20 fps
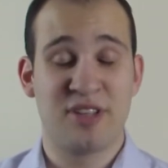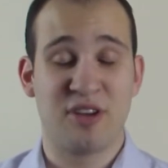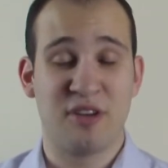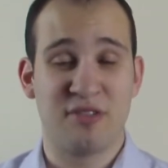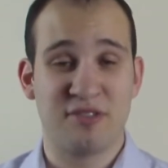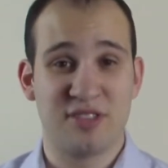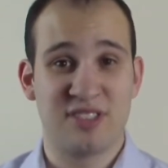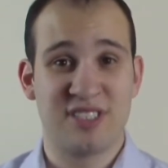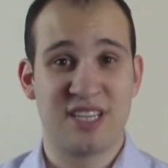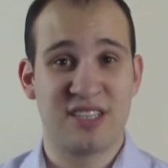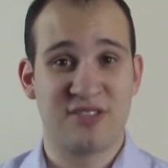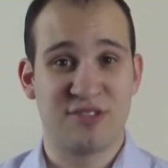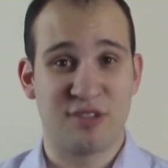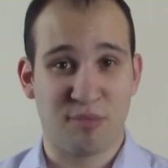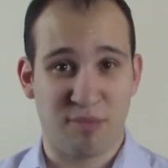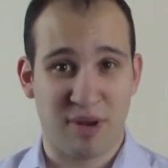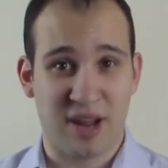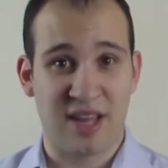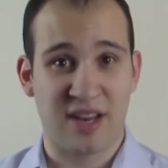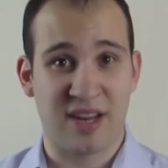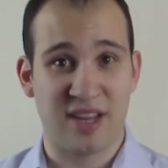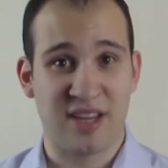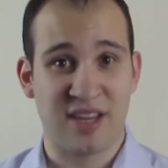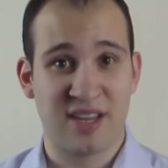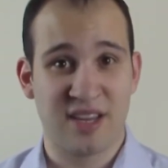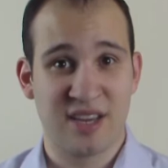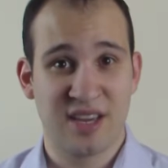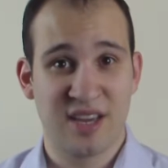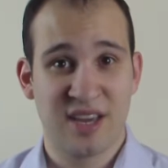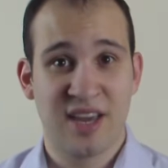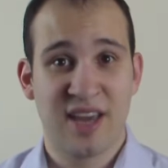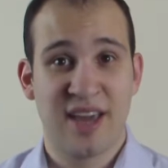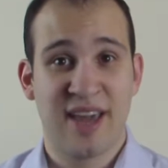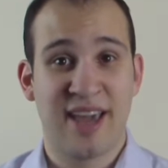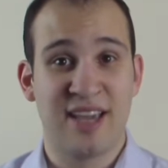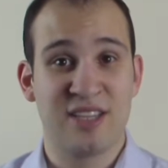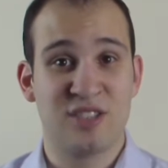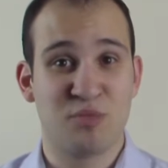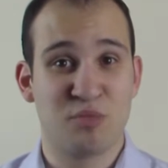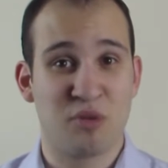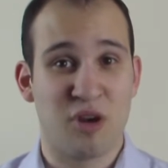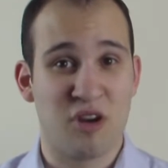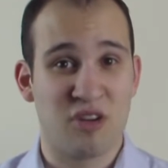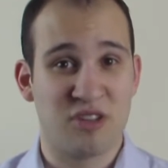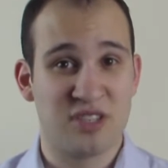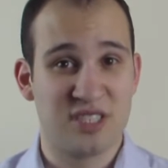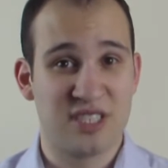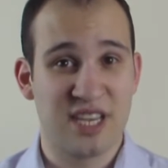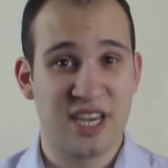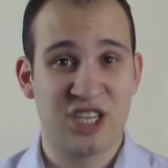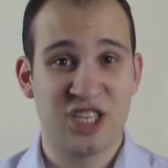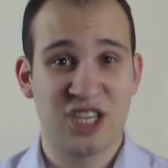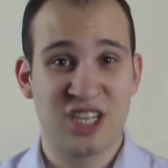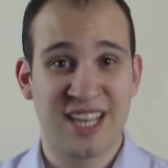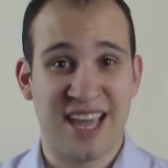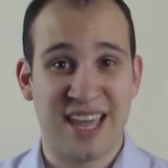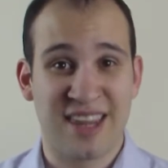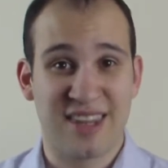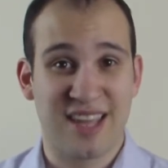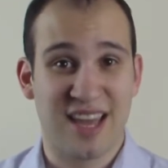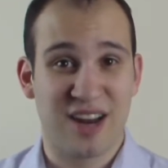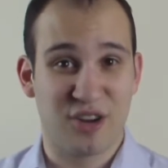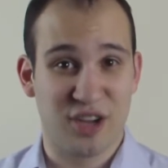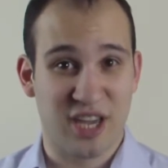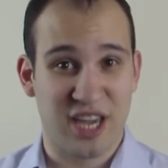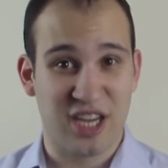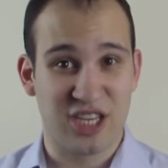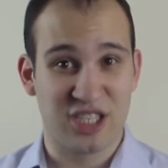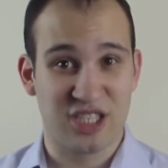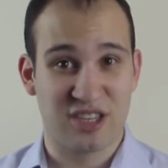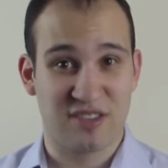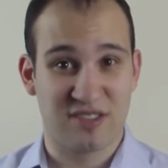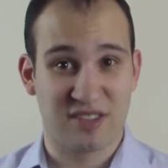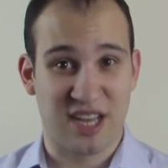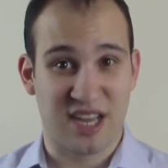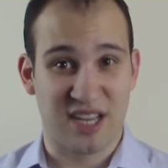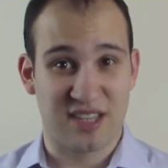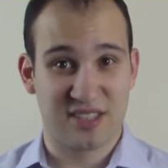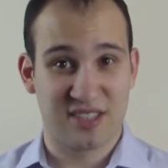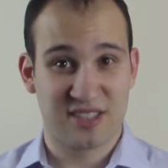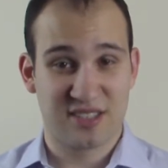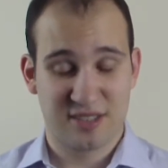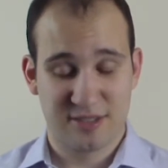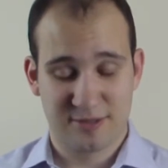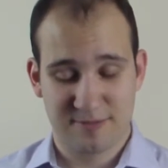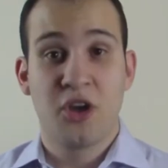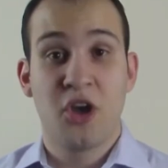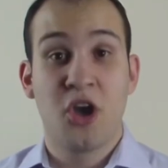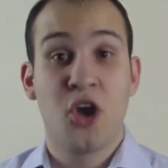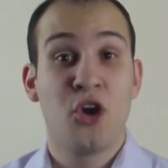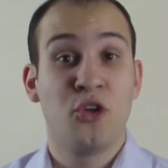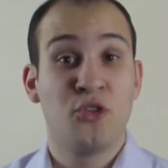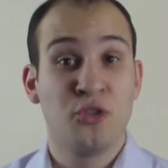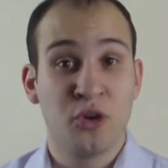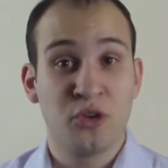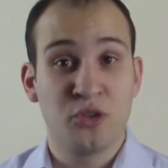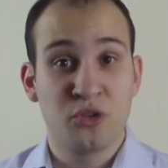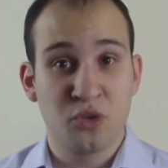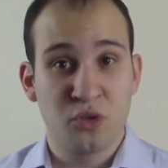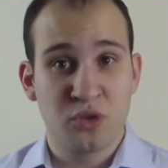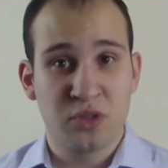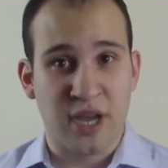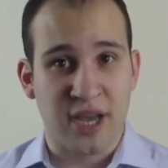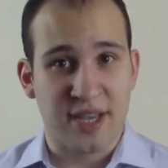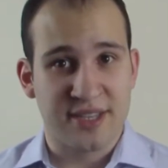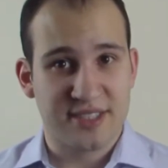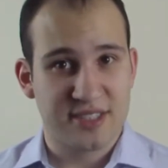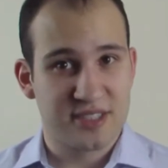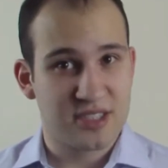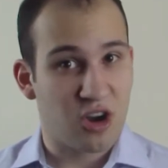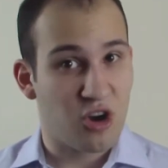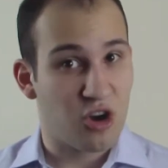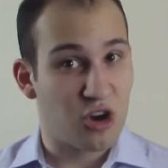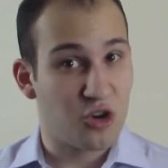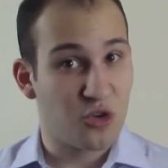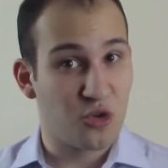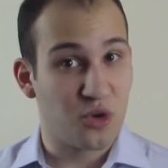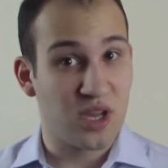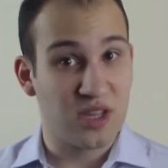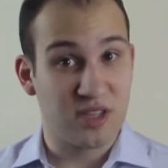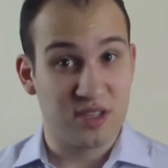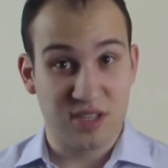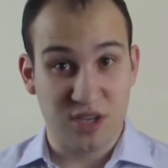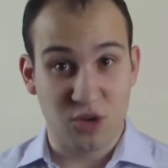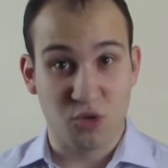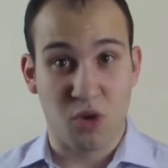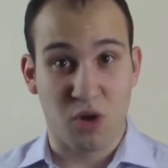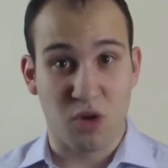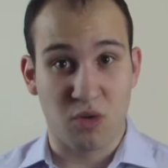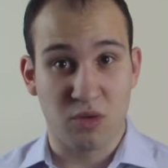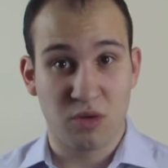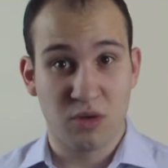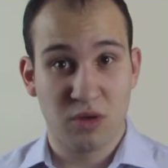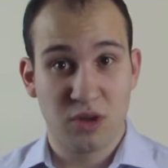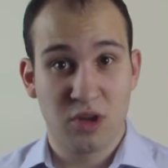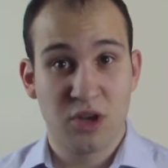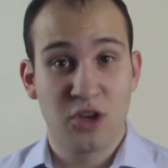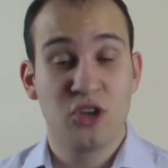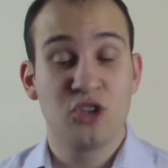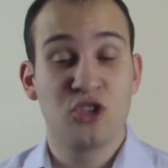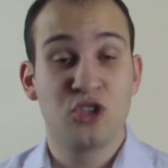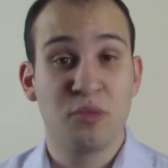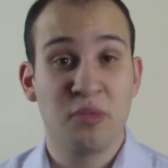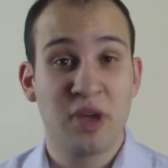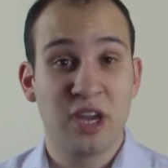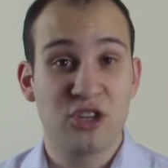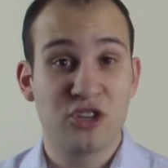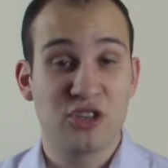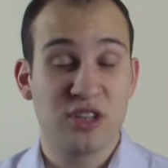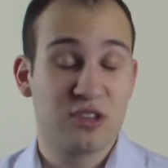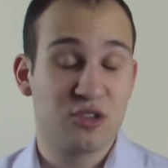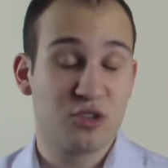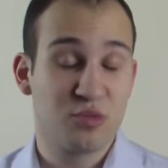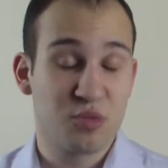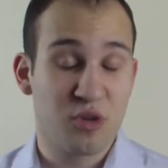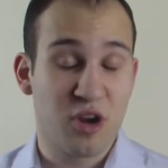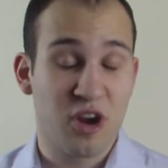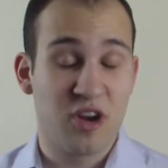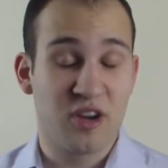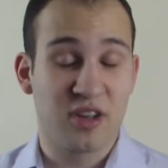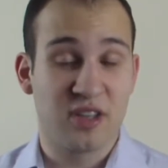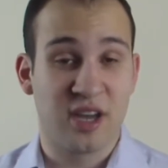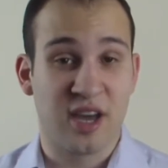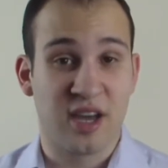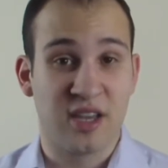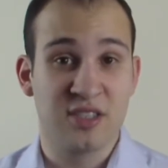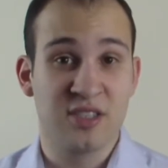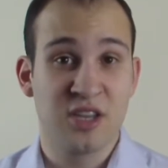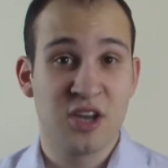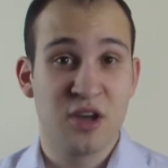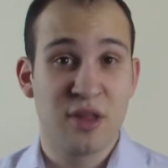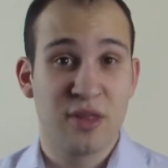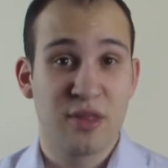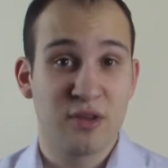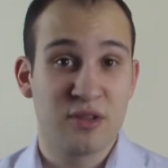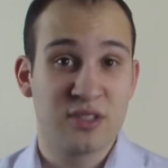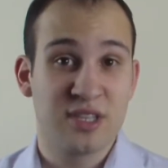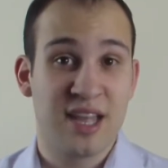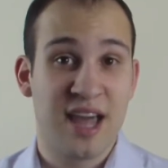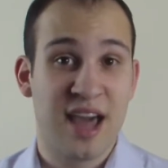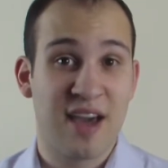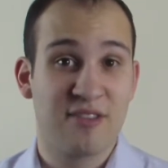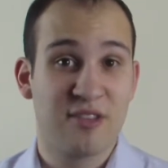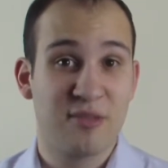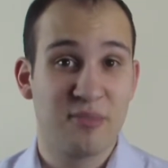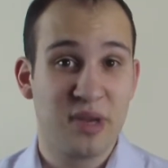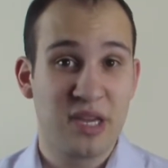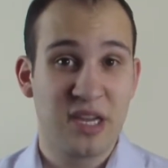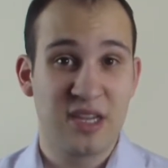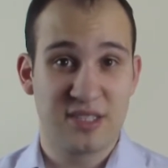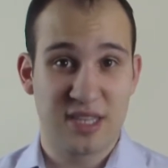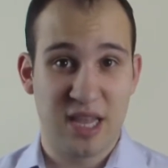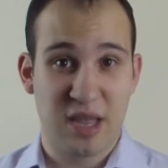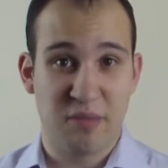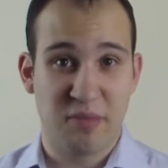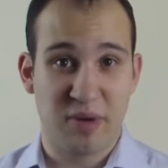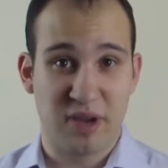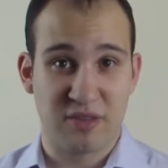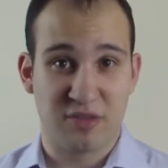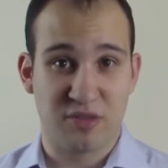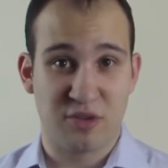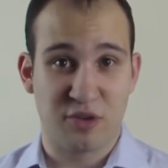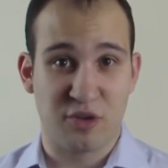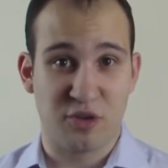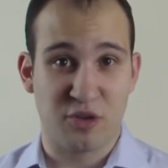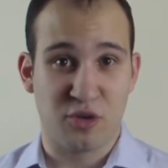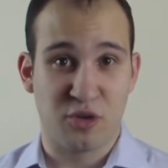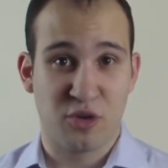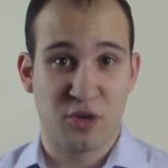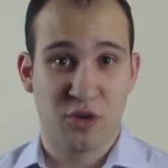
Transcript: of successful planning is the prioritization and allocation of tasks. No two tasks are created equal, so make sure that you prioritize those that have the biggest impact for you.